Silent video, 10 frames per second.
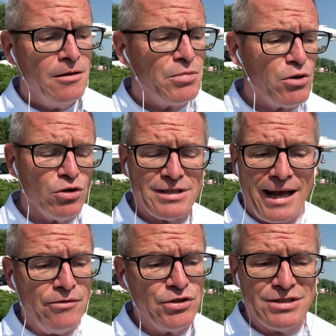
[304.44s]
Because
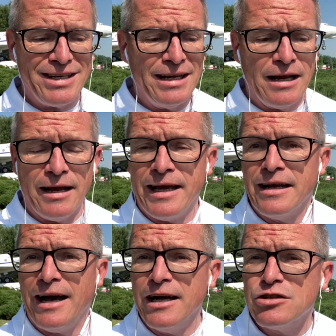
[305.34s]
every single
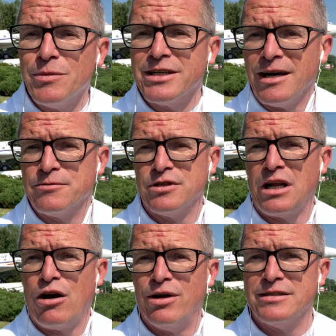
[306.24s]
enlargement up to
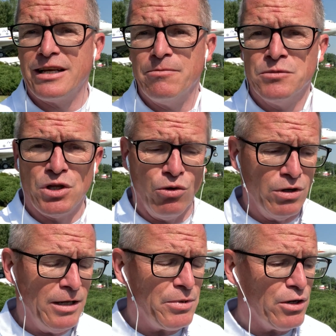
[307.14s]
now has happened
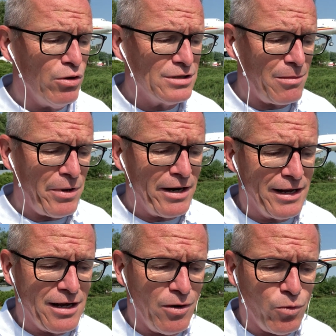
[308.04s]
only because
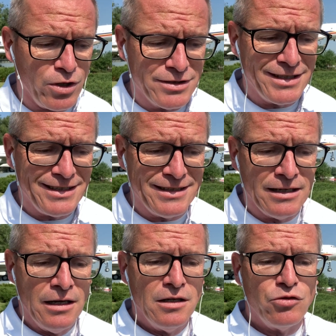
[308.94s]
America wanted it,
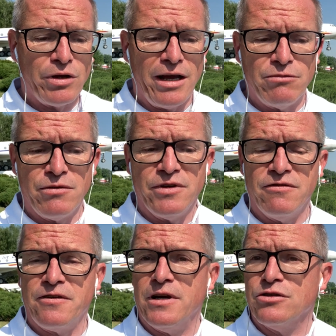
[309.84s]
together
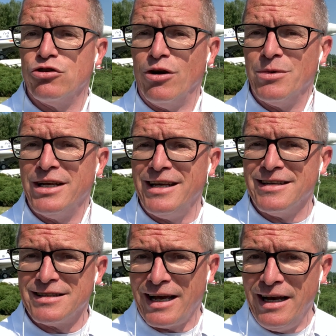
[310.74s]
with Germany
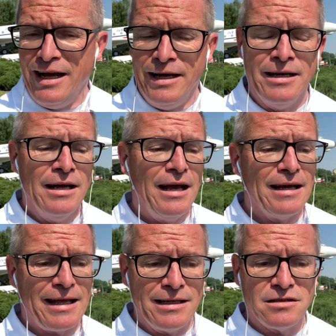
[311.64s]
as ally,
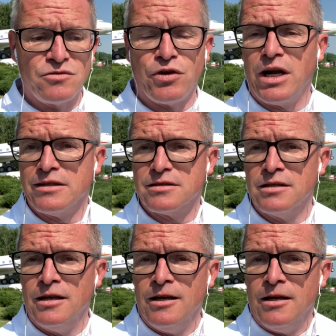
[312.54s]
against France.
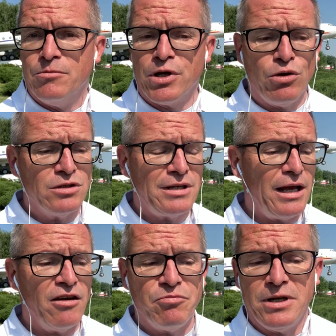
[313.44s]
Because they
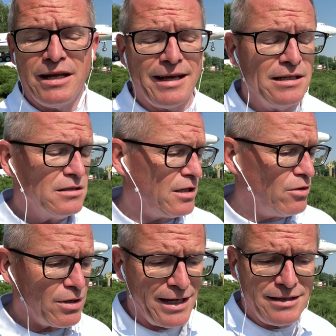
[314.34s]
have been against the
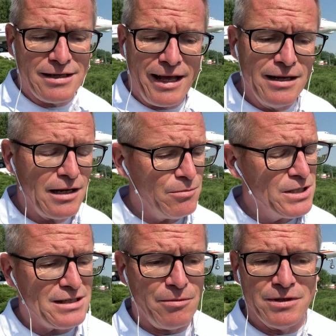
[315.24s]
United Kingdom
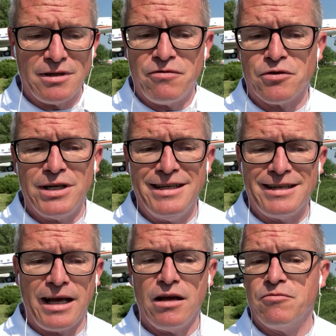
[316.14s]
in '73,
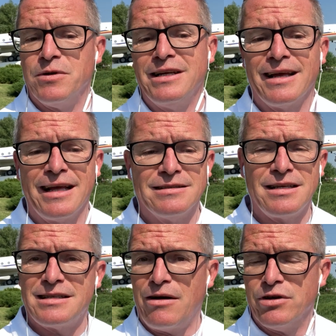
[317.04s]
they have been against
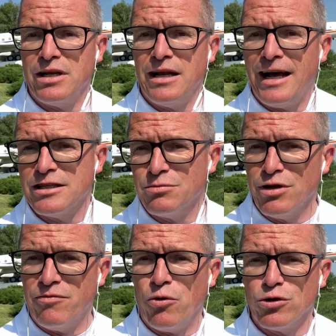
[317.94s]
the southern enlargement
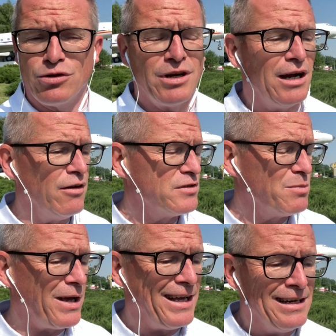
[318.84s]
of Portugal, of
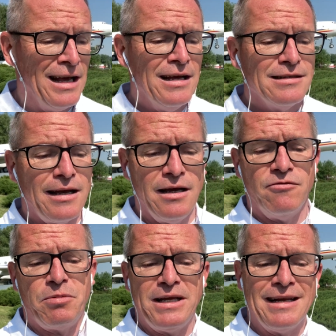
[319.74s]
Spain, they
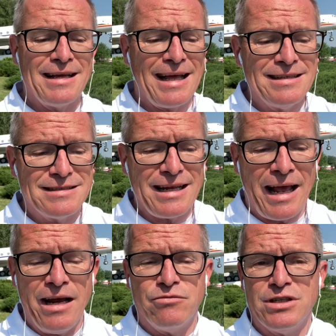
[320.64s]
have been against
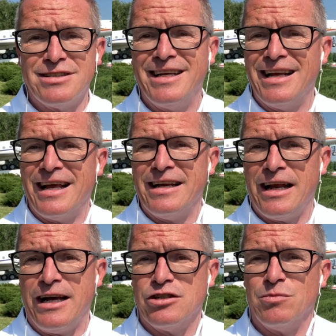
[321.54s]
every single
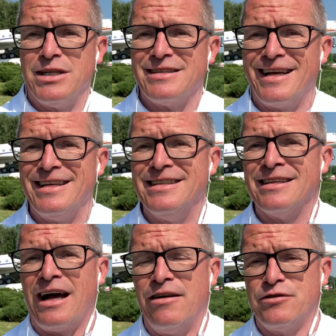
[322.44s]
enlargement
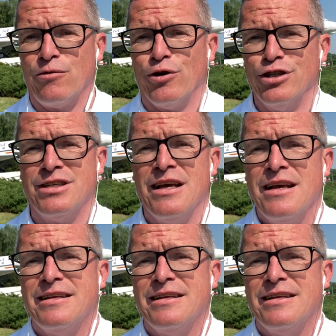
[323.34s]
then afterwards.